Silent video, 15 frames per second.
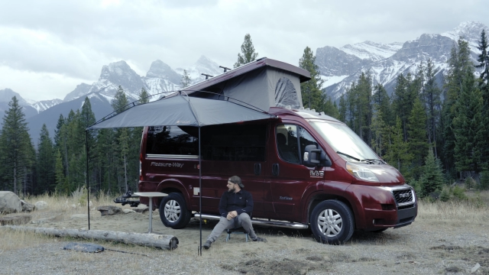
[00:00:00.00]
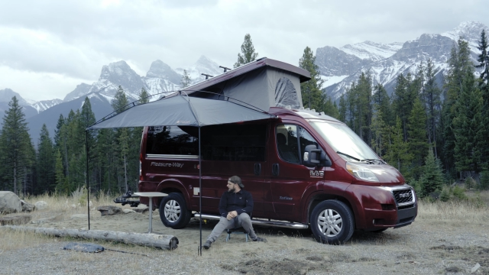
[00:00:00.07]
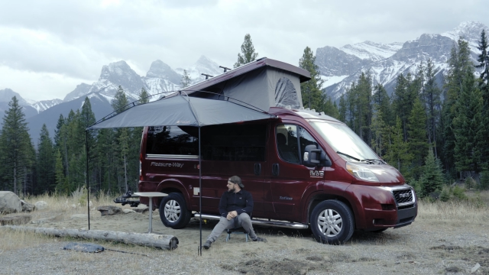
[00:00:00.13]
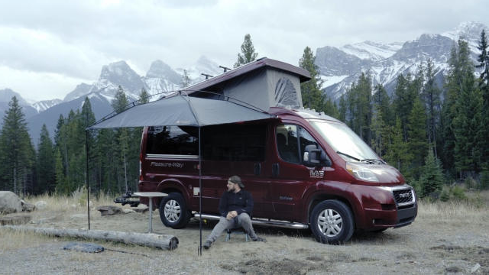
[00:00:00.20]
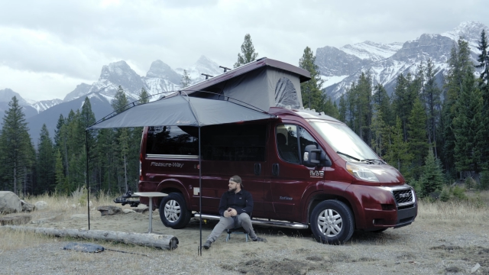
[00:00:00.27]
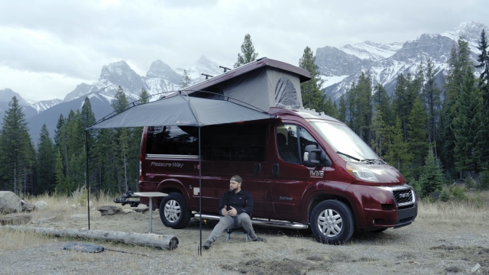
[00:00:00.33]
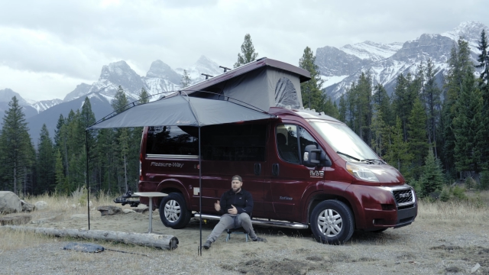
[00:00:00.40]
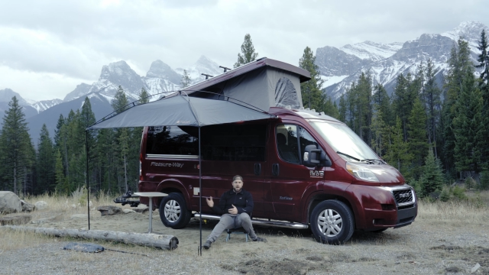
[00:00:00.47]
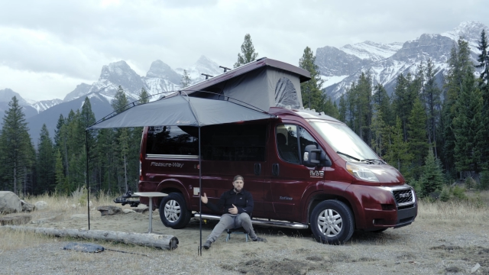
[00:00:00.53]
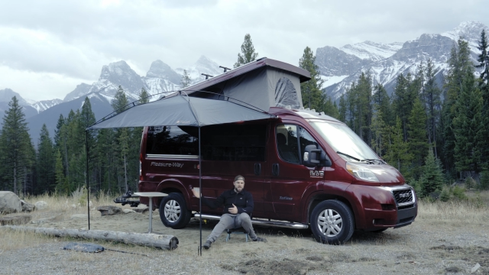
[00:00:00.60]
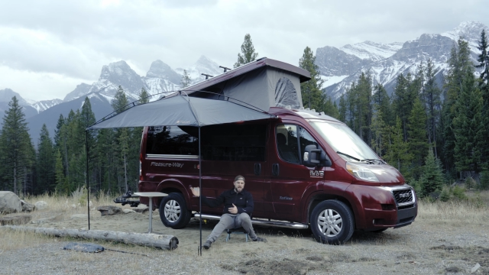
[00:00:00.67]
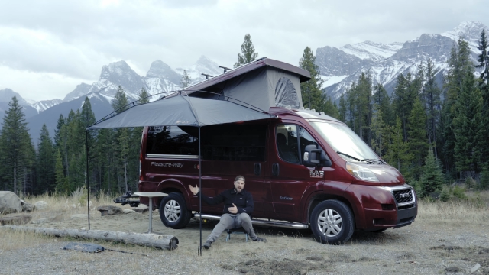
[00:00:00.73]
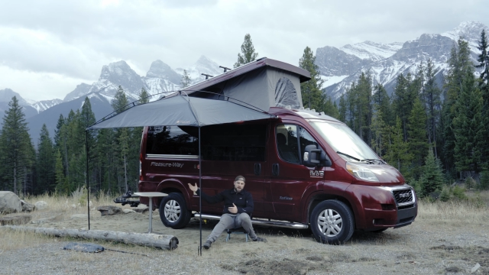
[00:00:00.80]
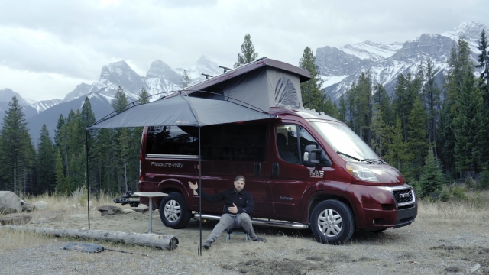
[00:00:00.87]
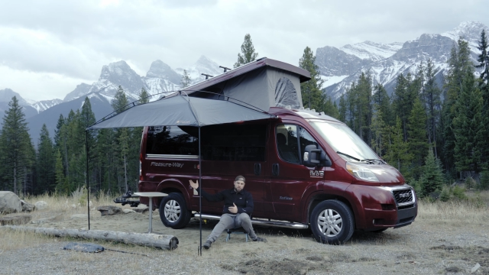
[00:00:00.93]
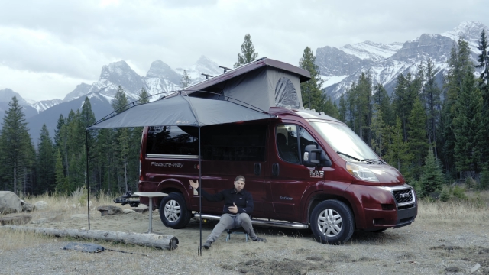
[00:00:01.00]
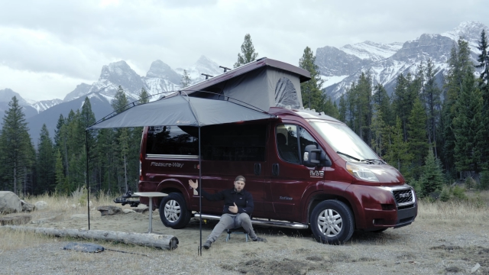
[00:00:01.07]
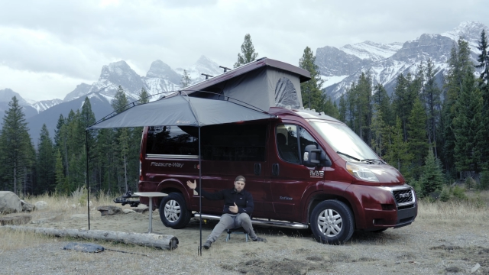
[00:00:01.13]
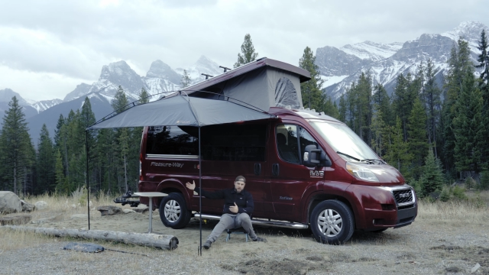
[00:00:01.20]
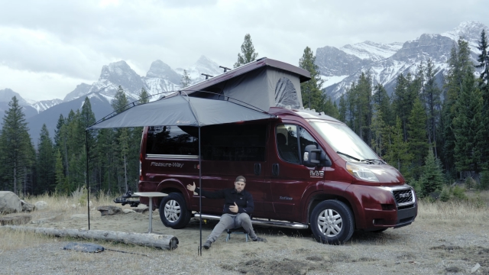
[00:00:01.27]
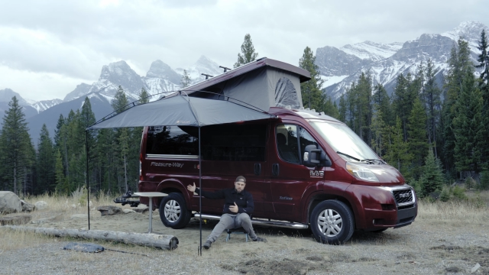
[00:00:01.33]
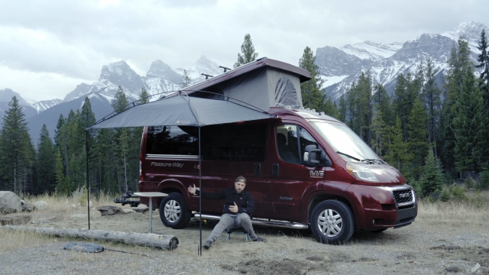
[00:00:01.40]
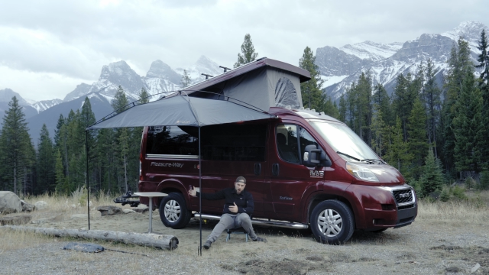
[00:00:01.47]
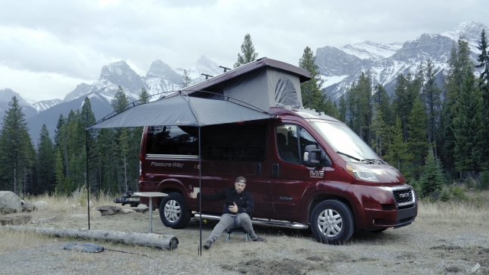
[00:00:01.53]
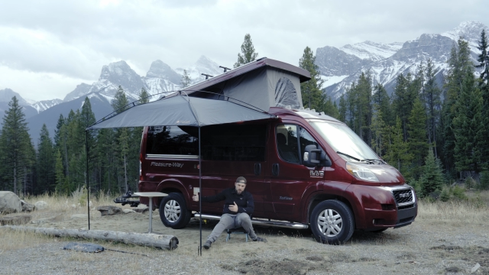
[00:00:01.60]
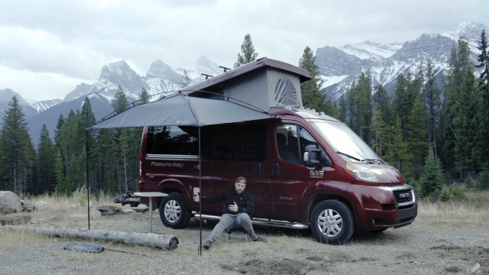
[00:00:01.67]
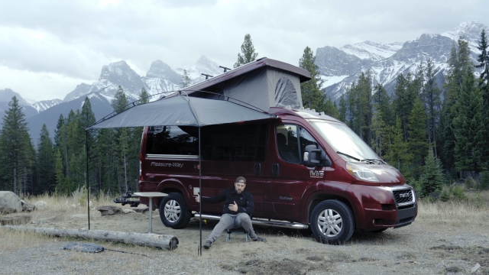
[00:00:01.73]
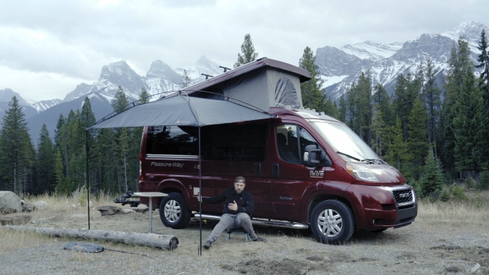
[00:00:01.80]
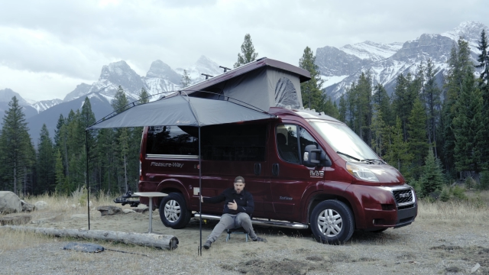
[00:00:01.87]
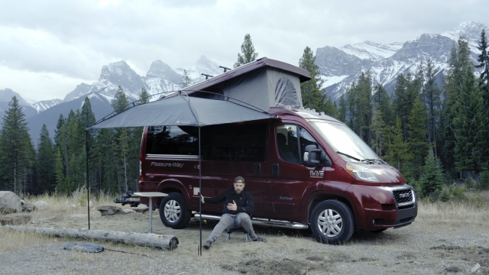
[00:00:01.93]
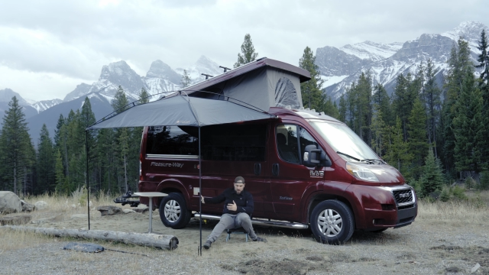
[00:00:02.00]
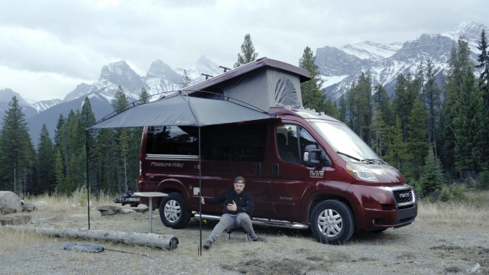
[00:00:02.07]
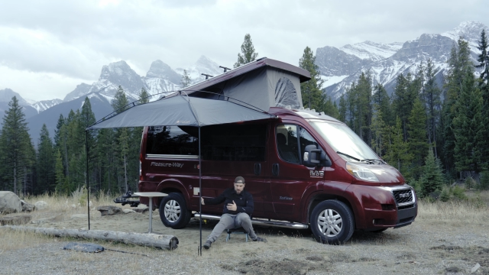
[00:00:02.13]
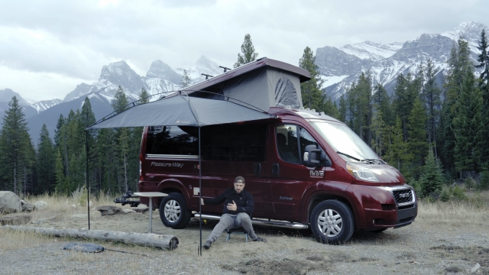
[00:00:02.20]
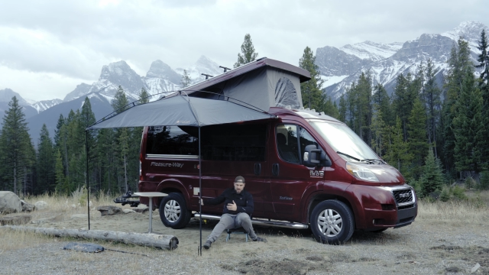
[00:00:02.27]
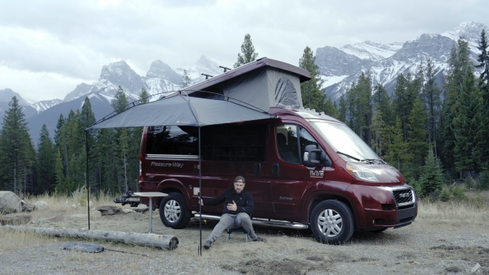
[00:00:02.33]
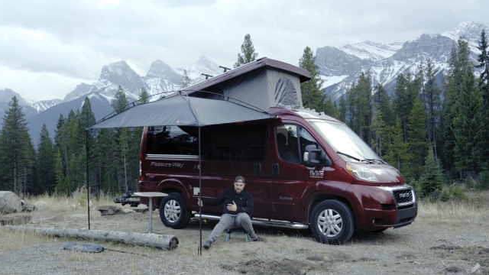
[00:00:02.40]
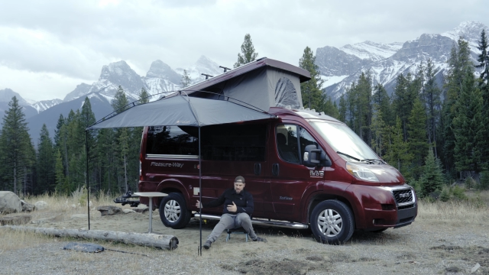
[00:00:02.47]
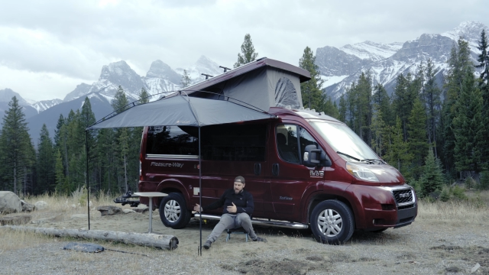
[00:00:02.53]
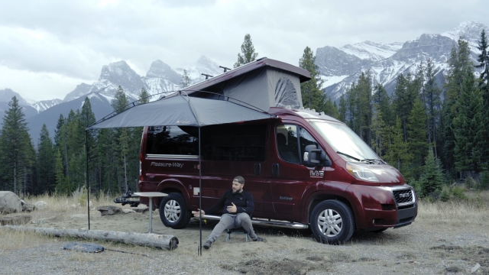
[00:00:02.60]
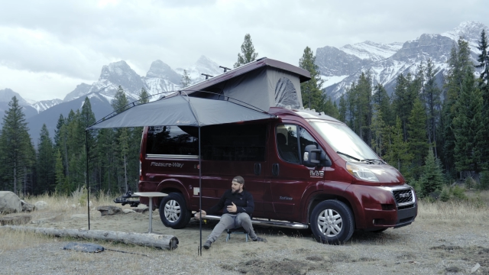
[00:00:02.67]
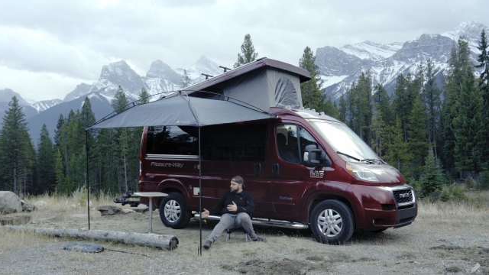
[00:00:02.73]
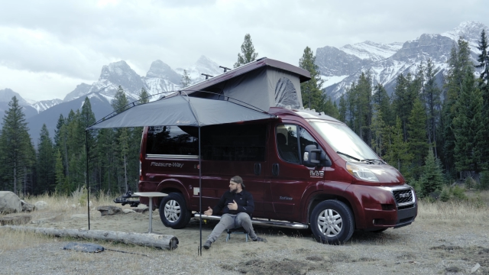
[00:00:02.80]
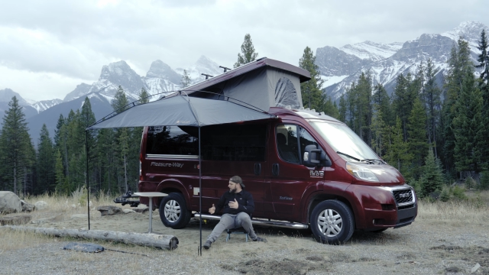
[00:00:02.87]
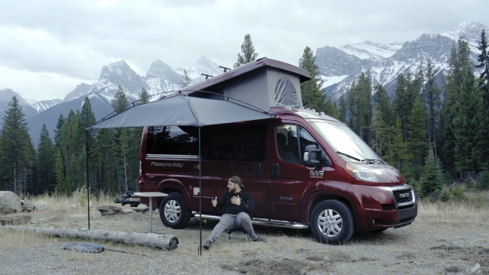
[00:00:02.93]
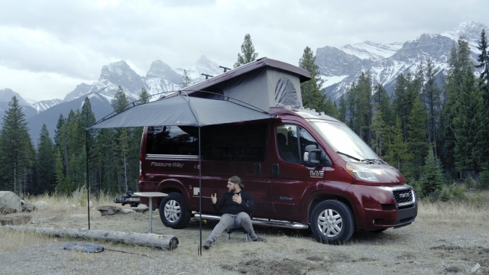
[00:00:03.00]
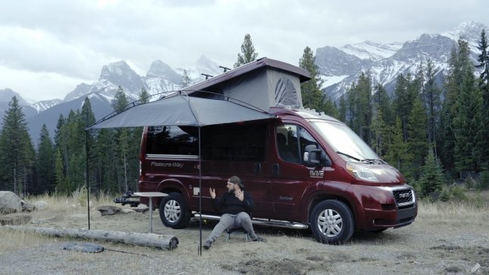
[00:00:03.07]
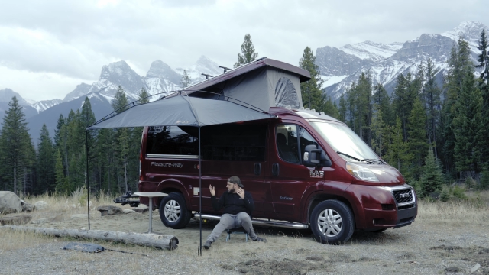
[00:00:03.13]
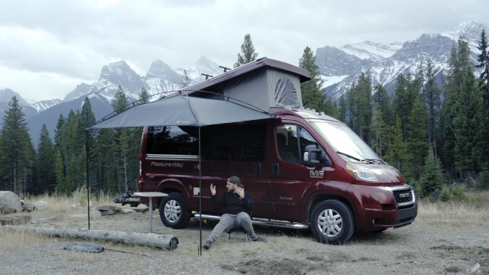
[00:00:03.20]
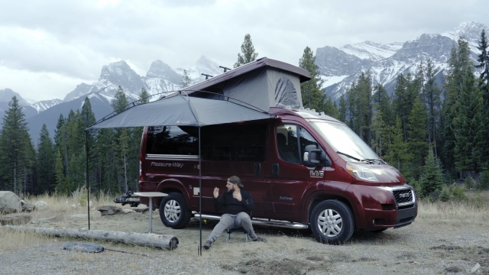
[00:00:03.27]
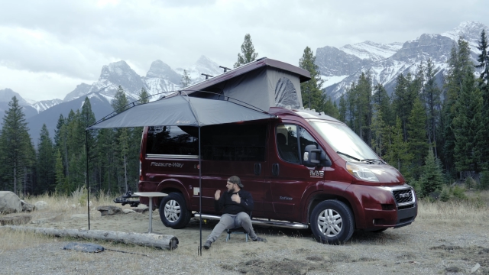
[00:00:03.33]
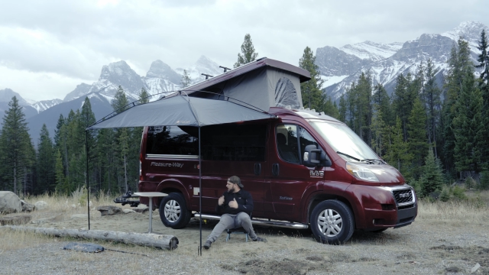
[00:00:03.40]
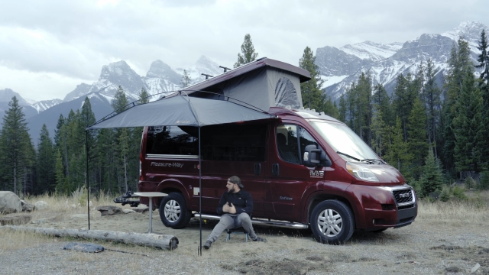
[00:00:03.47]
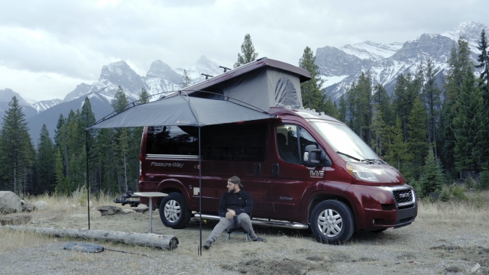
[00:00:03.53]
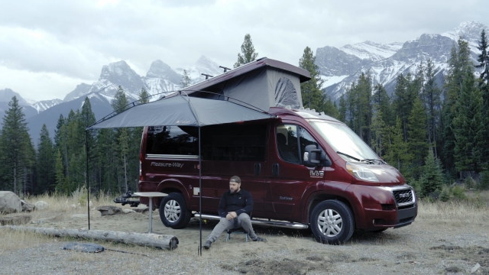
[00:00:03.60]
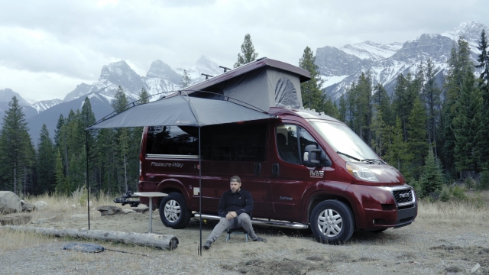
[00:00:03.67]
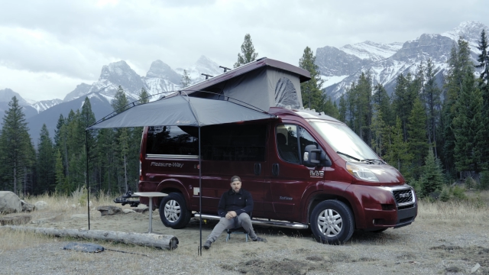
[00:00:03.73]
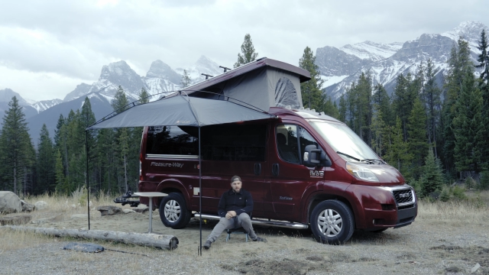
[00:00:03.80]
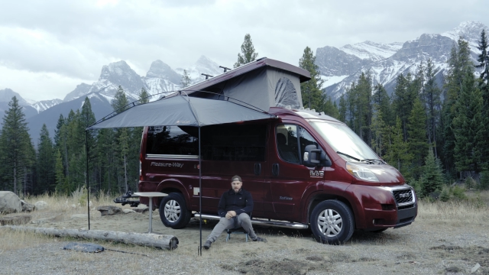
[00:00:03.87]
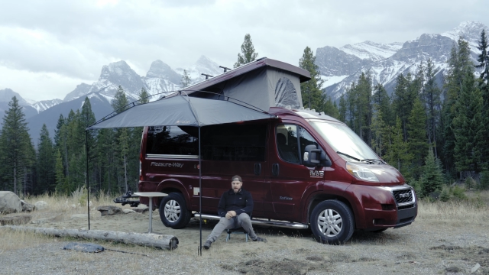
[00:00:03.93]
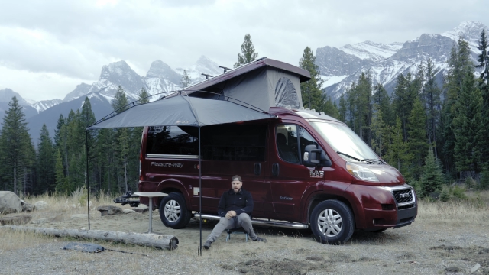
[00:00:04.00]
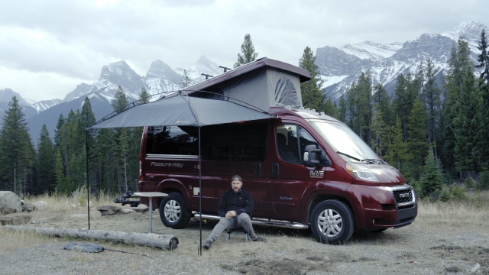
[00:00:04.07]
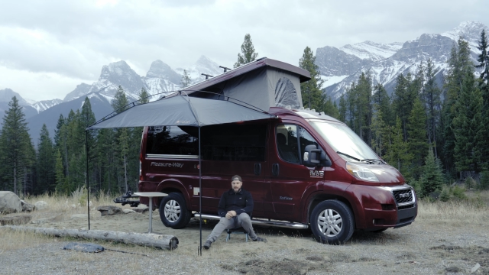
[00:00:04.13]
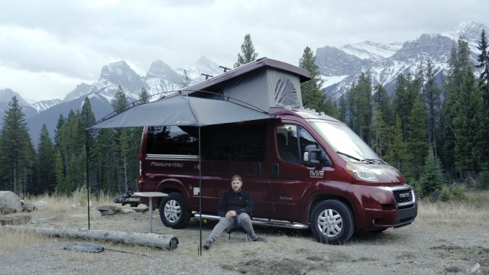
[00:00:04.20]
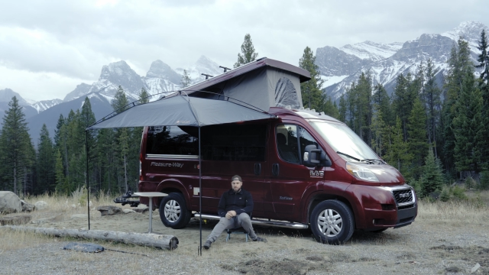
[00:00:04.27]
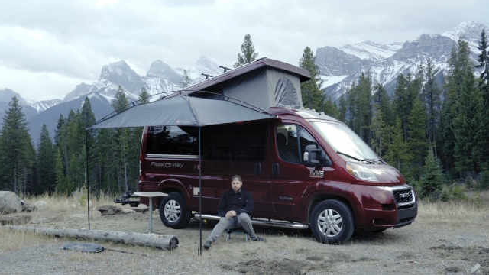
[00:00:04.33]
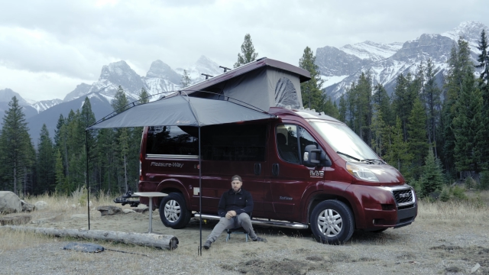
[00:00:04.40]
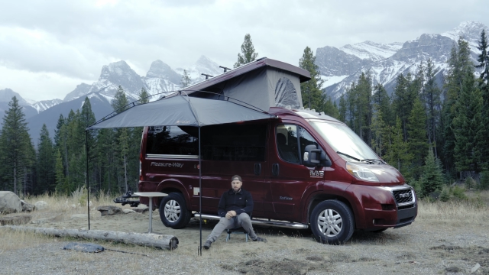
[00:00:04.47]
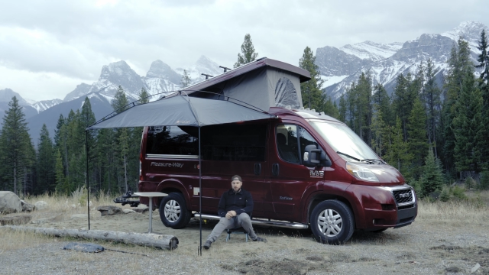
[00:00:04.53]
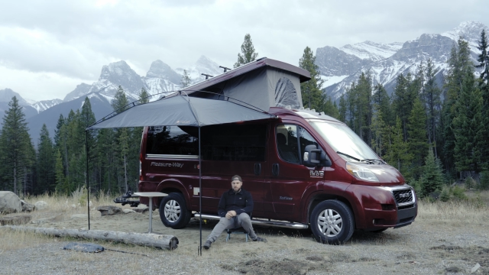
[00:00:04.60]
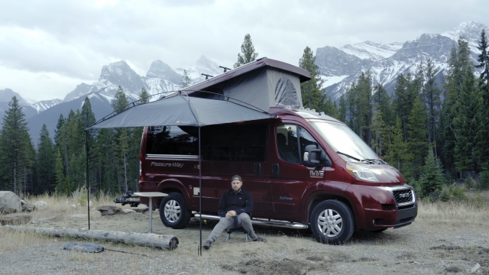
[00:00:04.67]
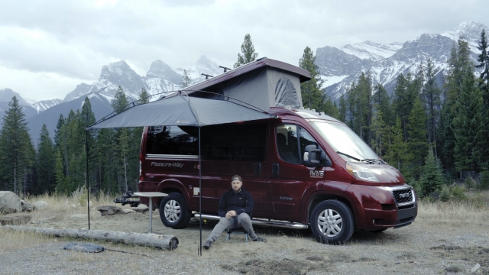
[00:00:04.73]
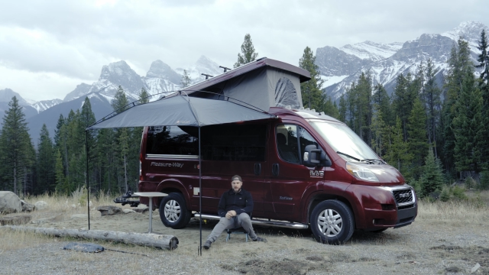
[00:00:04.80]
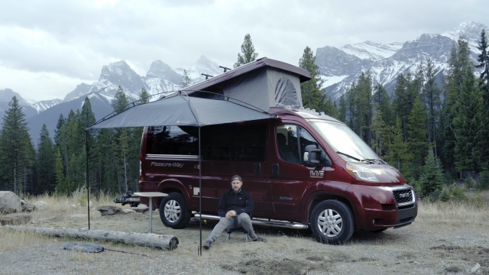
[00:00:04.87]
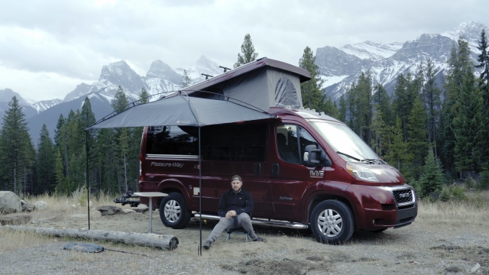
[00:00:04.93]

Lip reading: [unreadable: no face in view]